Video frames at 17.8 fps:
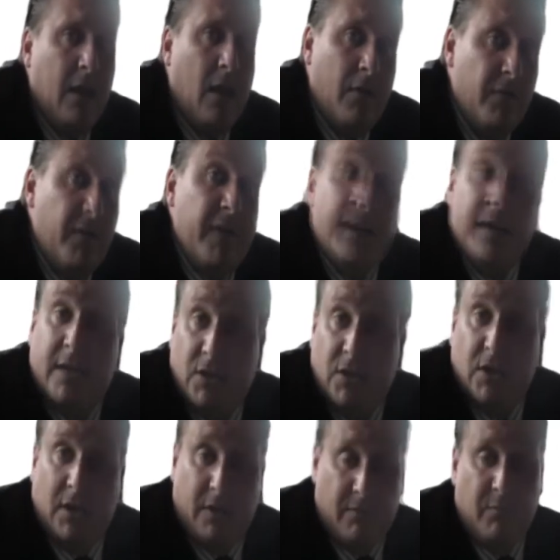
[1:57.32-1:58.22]
of the
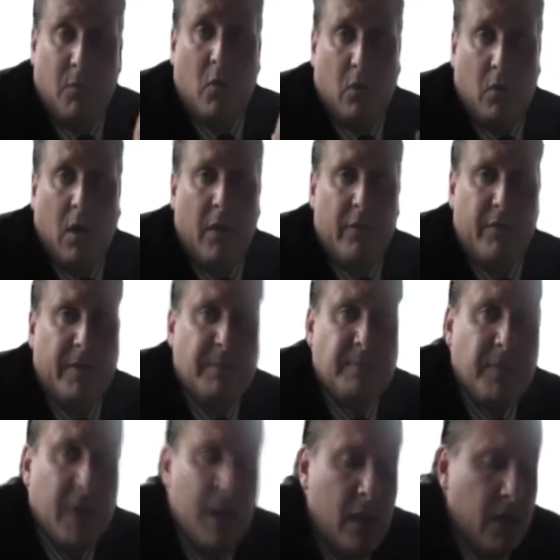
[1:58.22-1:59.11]
initiative moreover.
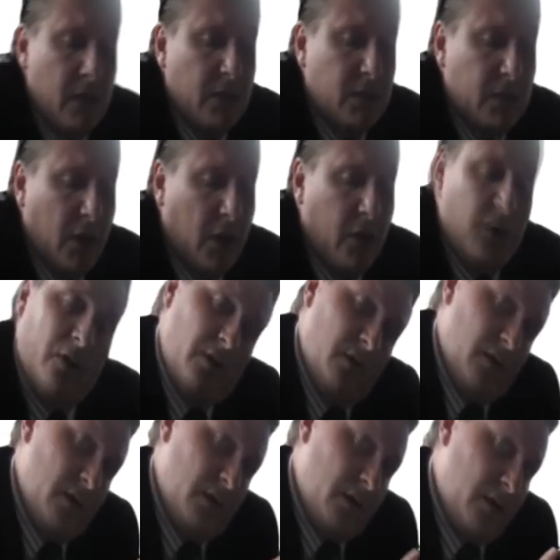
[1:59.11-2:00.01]
So
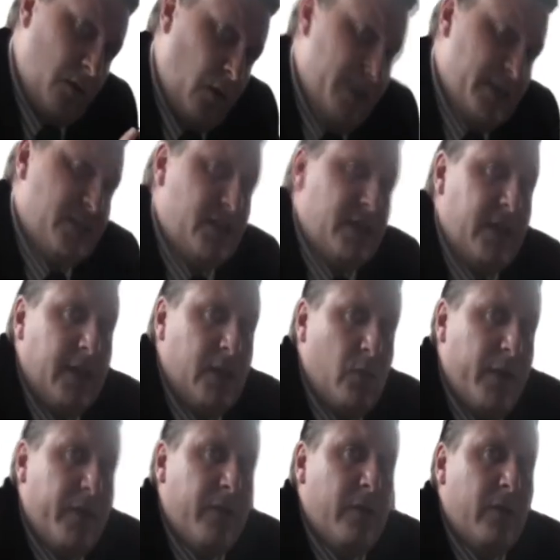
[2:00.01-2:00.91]

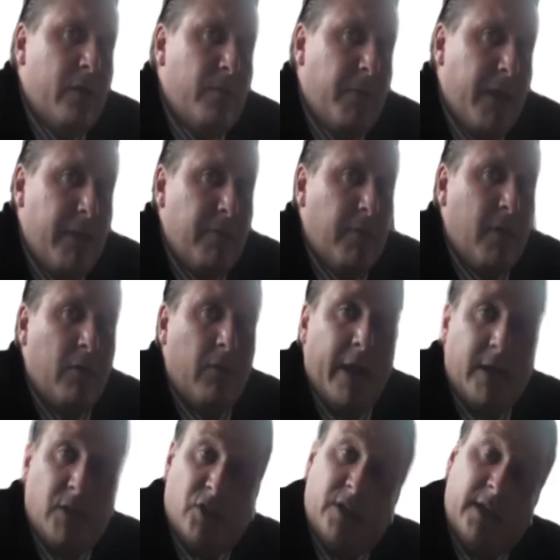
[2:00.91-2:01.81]
questioning whether people
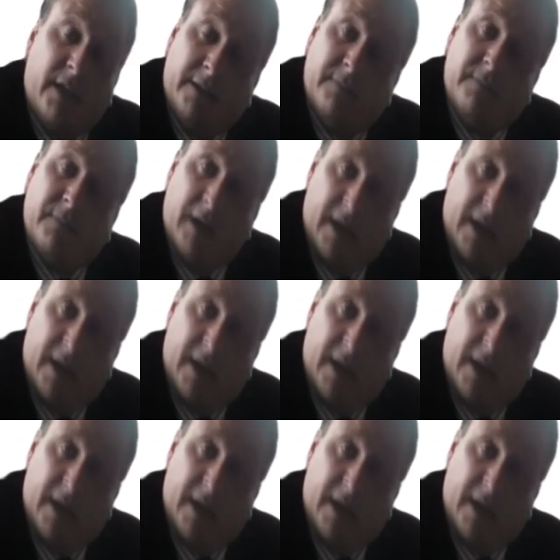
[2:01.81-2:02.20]
are actually